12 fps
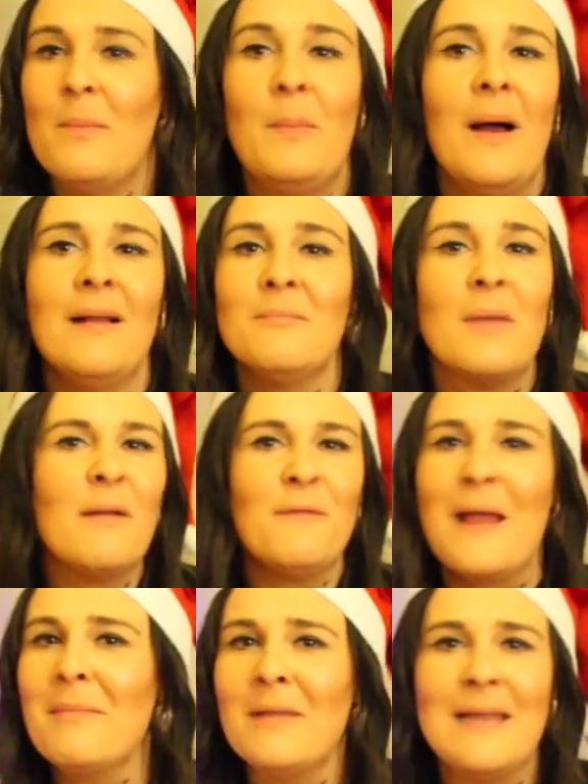but my
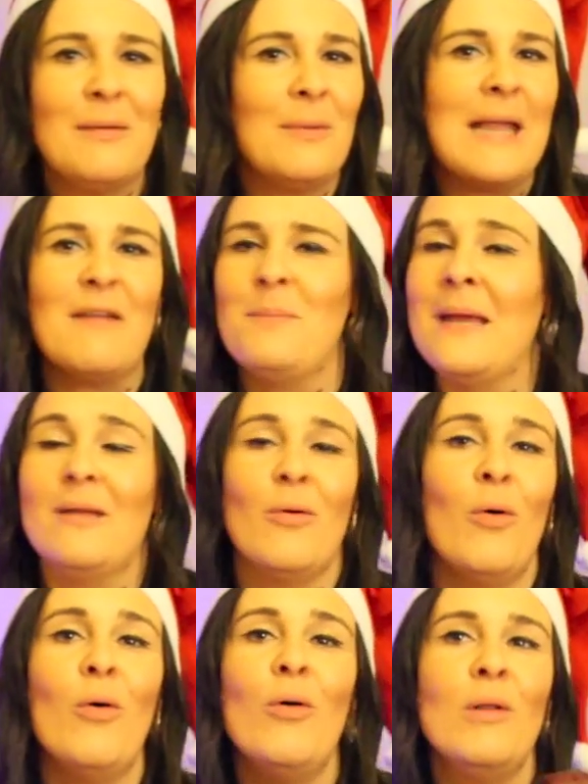family, we have been
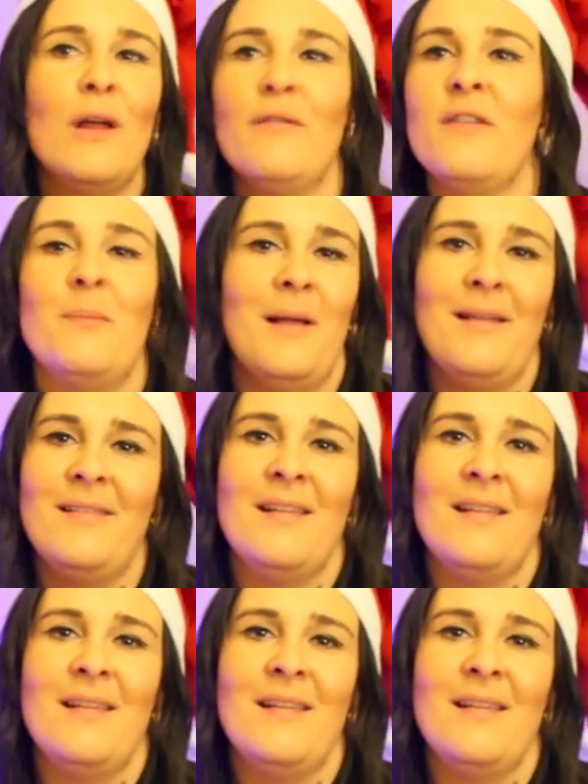all over the place